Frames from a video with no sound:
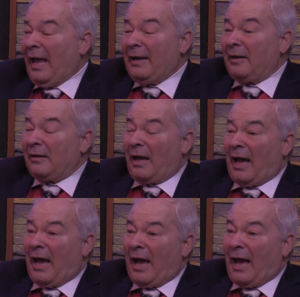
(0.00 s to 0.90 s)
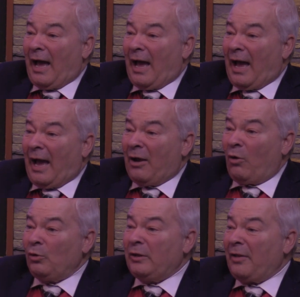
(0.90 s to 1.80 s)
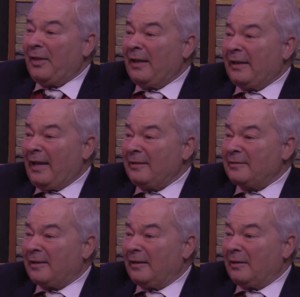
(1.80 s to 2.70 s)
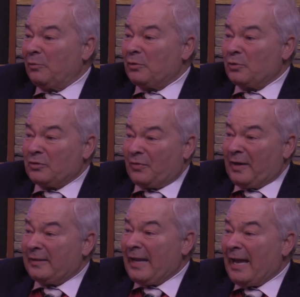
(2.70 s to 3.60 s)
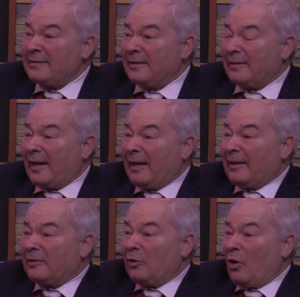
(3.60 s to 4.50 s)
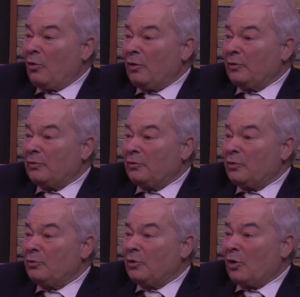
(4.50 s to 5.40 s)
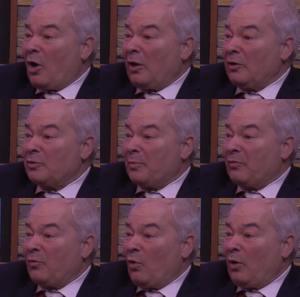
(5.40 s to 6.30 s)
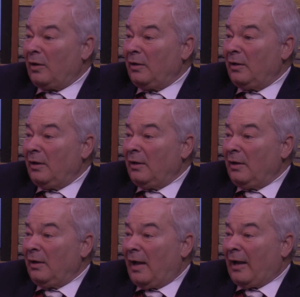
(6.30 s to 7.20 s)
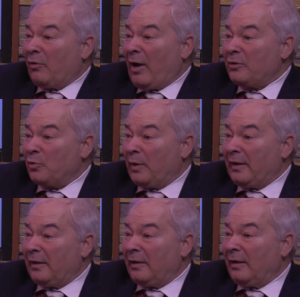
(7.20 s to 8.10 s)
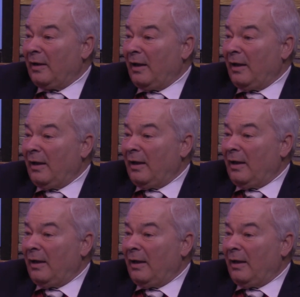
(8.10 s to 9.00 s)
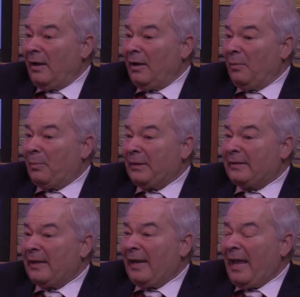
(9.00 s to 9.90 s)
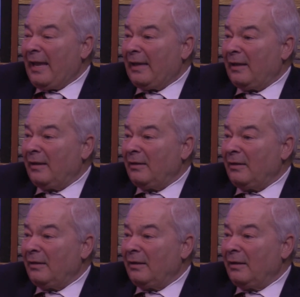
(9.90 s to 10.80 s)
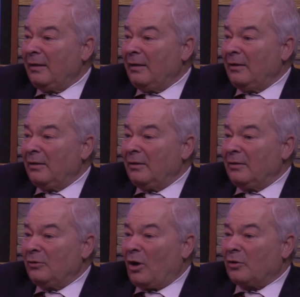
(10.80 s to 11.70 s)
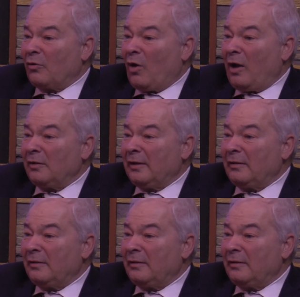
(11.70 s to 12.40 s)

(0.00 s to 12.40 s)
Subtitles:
And I hold nothing against it, which was fantastic that I got to go to junior college before I graduated. But today, Dr. Ortland